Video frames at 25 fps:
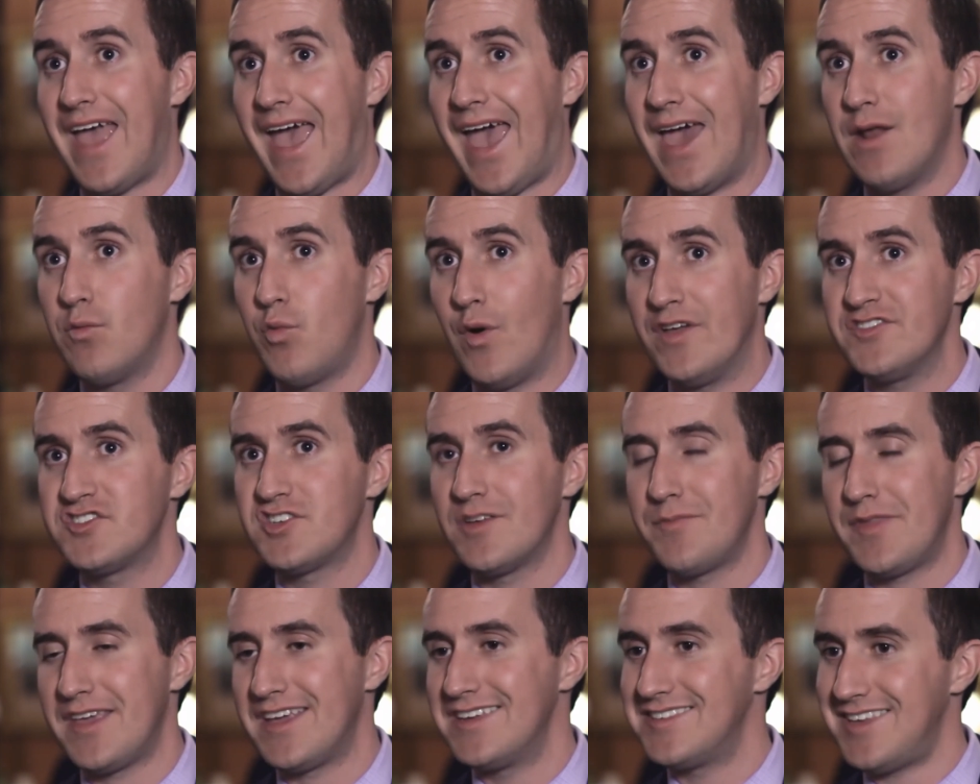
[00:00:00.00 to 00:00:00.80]
And when
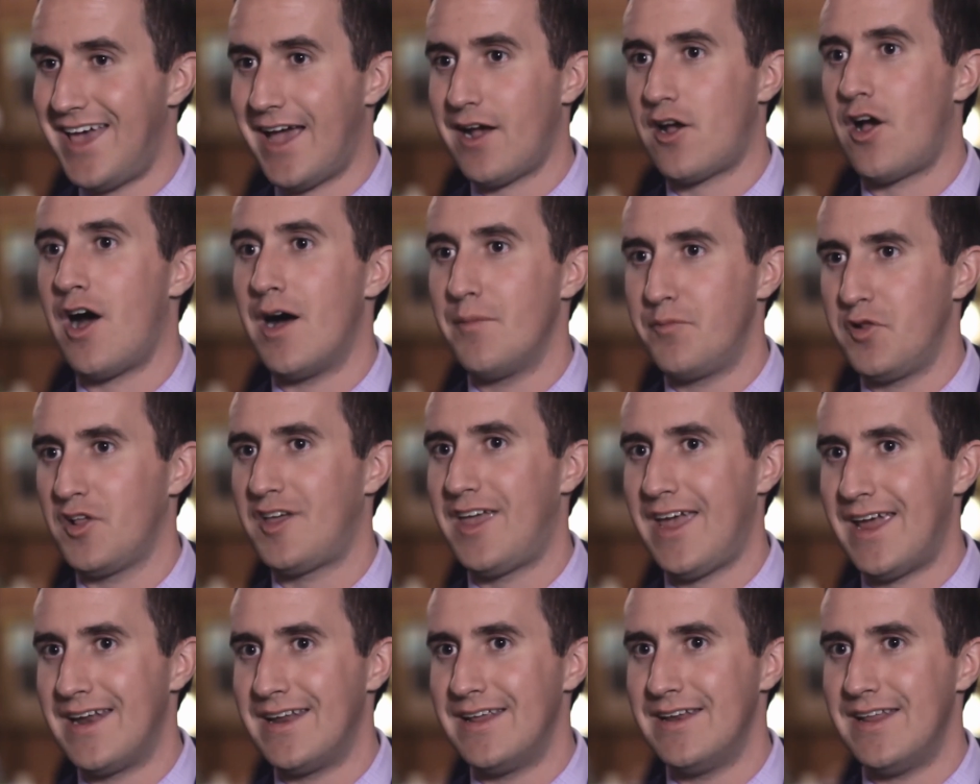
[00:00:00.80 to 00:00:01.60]
something is that
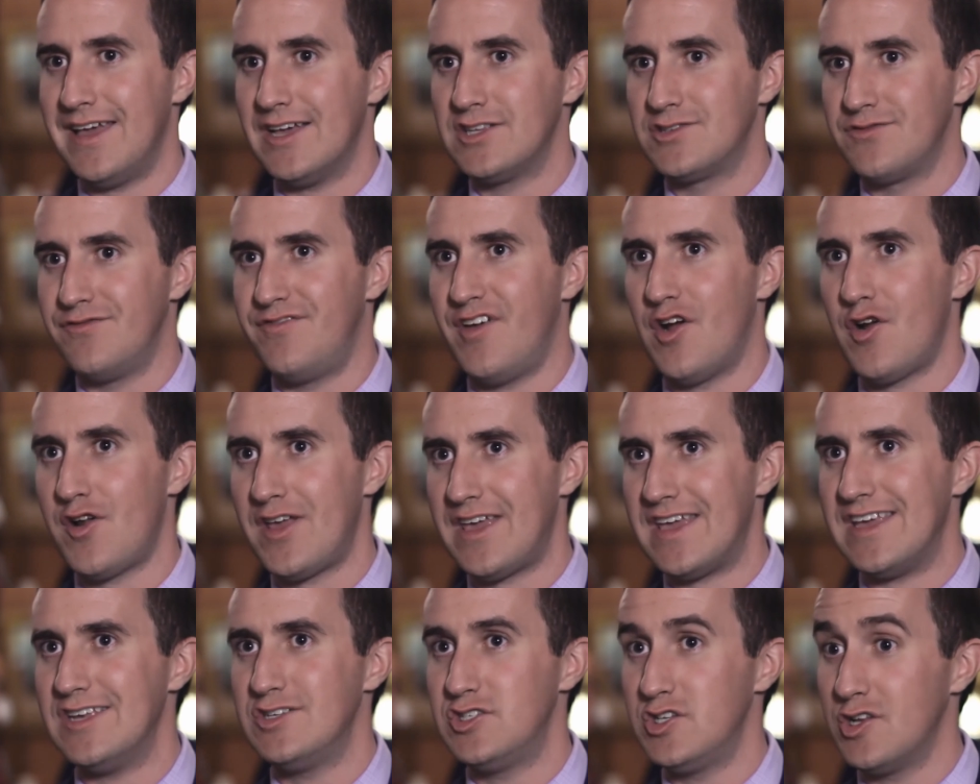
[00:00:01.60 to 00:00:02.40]
complicated, it's very
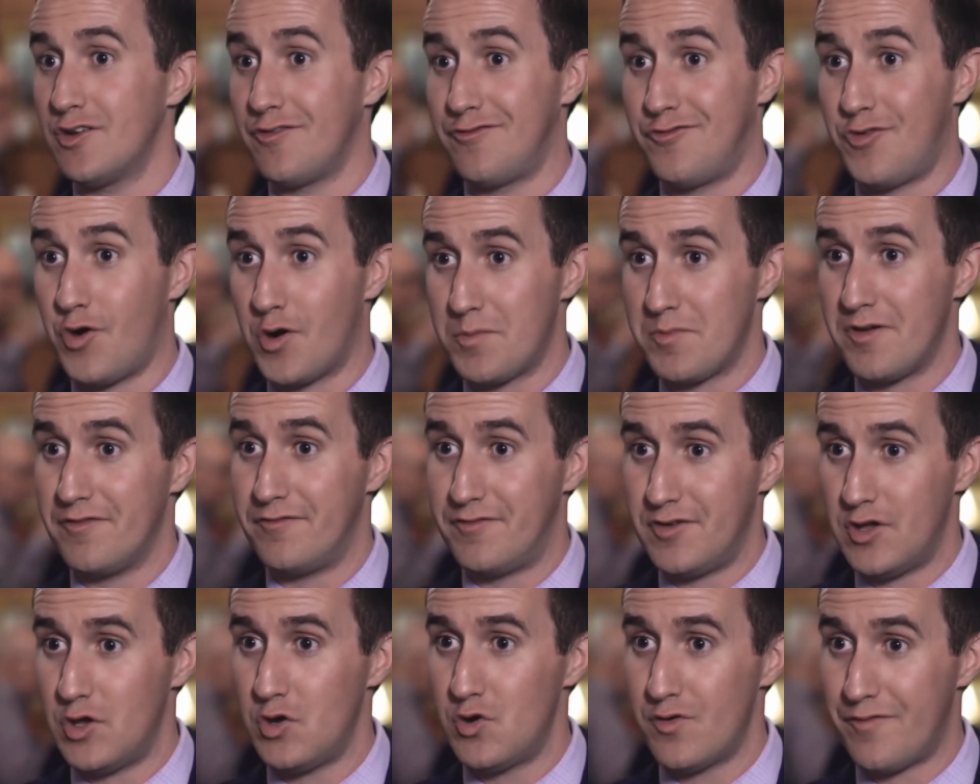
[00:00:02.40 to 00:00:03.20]
easy to form a
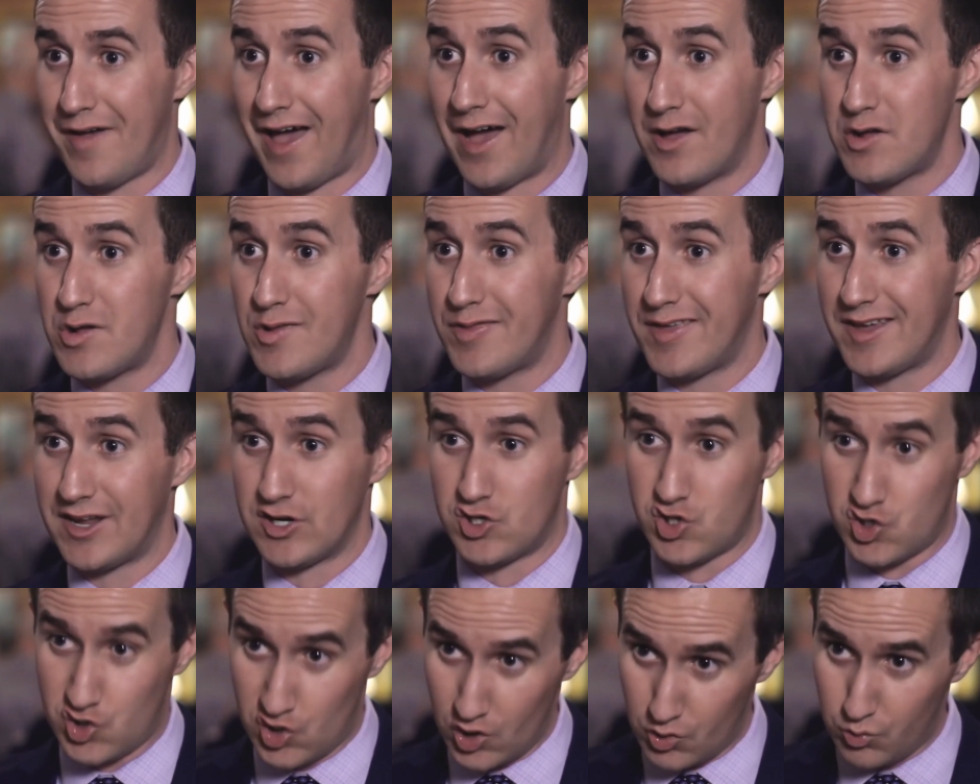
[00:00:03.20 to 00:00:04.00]
view of how you think it
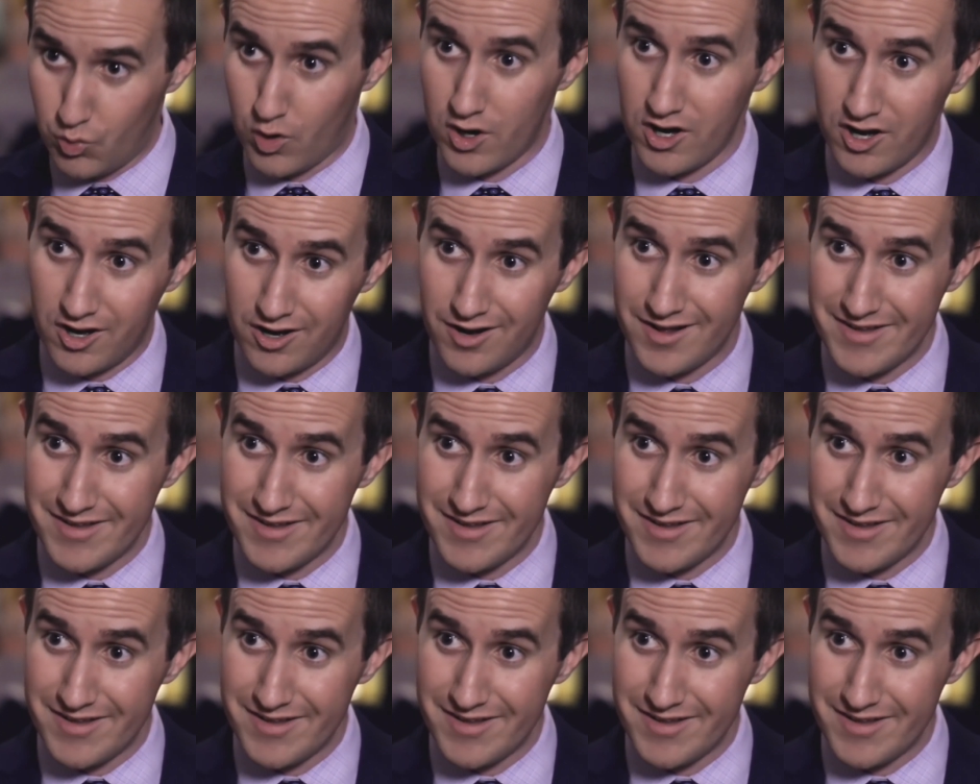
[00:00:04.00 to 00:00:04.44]
should work,